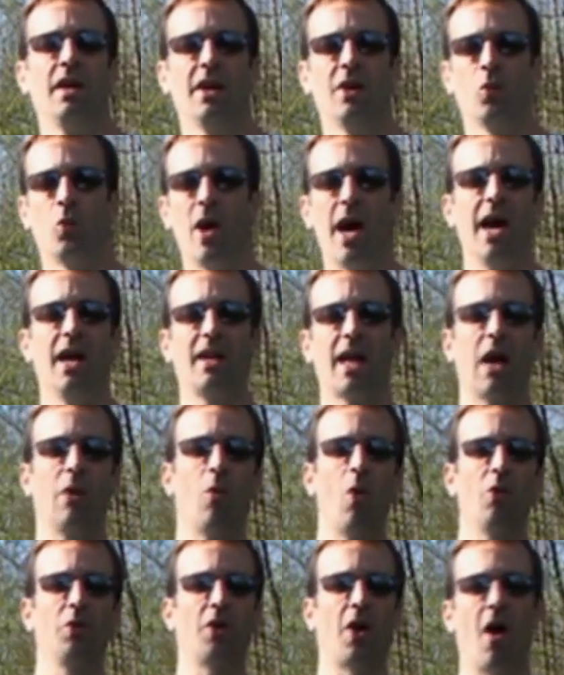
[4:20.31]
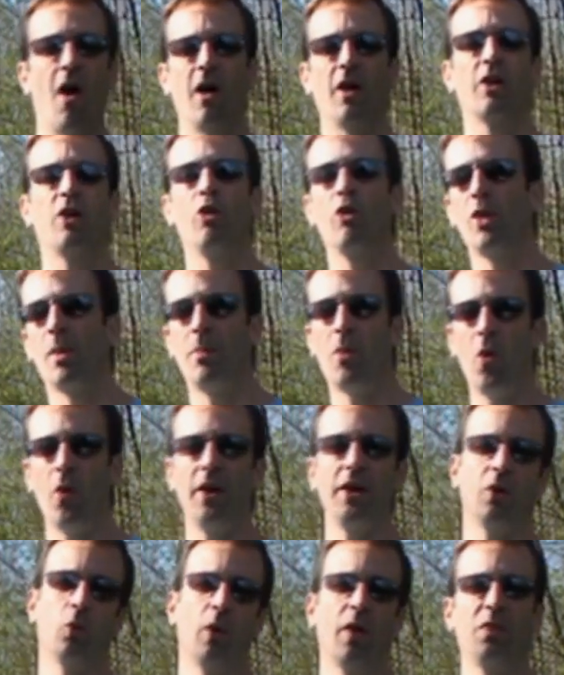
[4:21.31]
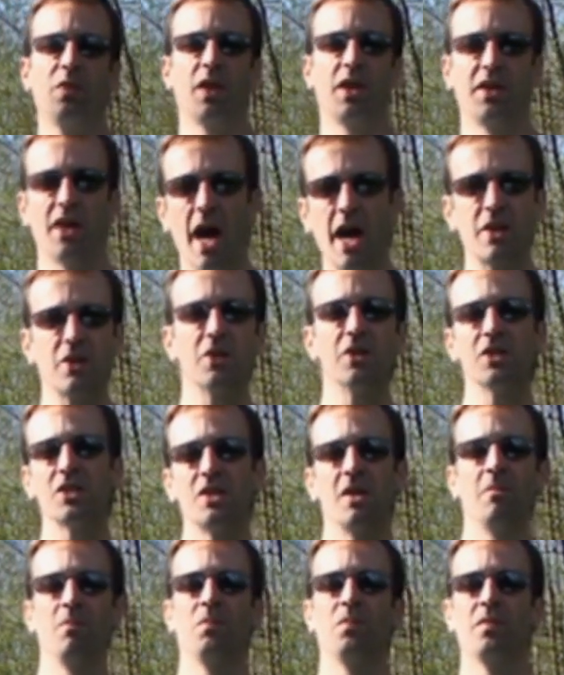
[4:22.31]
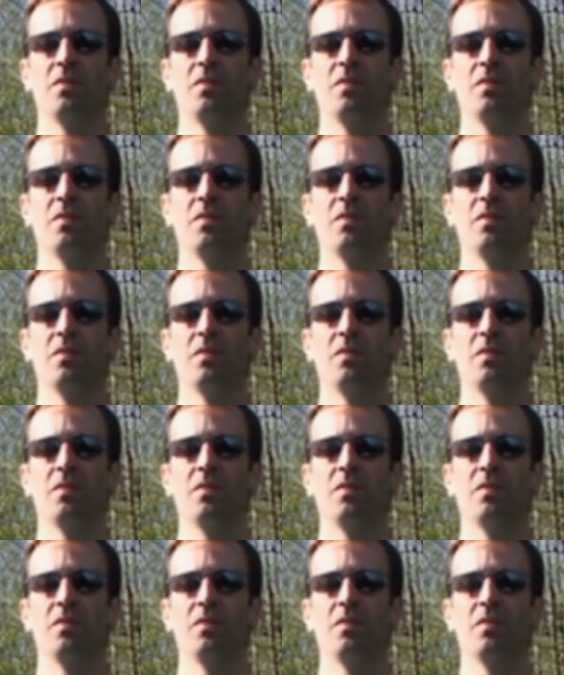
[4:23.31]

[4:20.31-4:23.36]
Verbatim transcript: And while I won't argue the point with the doctors,